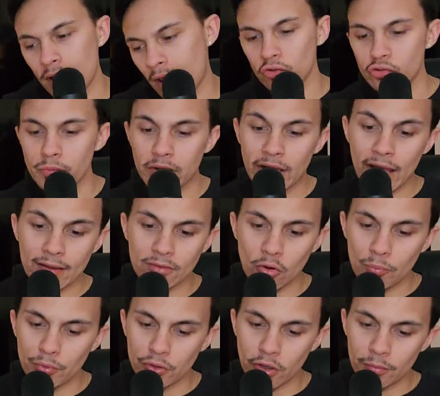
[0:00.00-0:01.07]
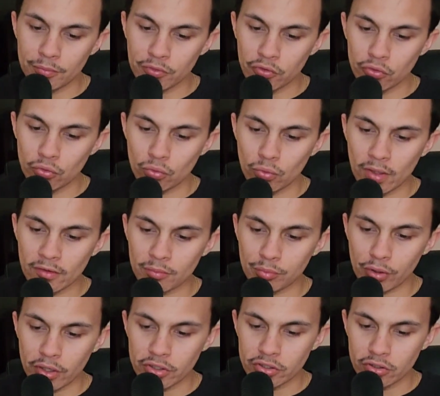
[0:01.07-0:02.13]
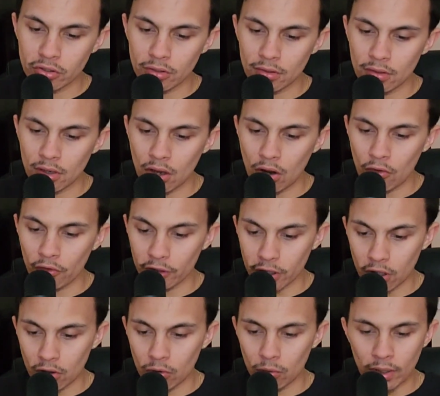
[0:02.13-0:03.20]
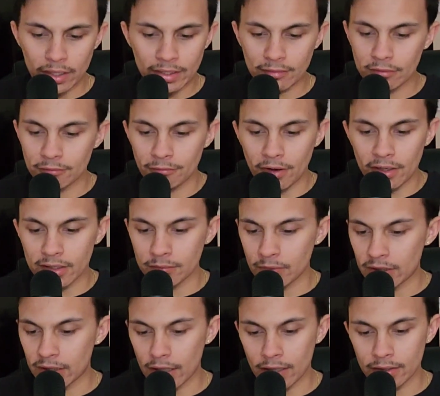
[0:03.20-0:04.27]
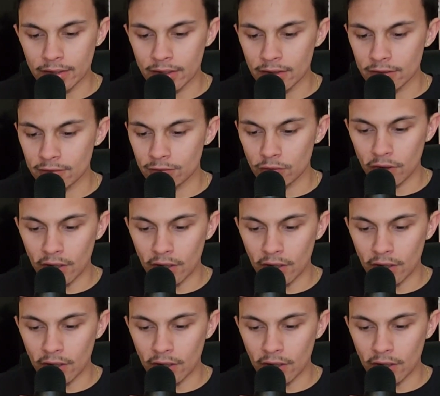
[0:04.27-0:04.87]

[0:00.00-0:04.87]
And social media has opened up to inspiration on the go, and even finding many ideas for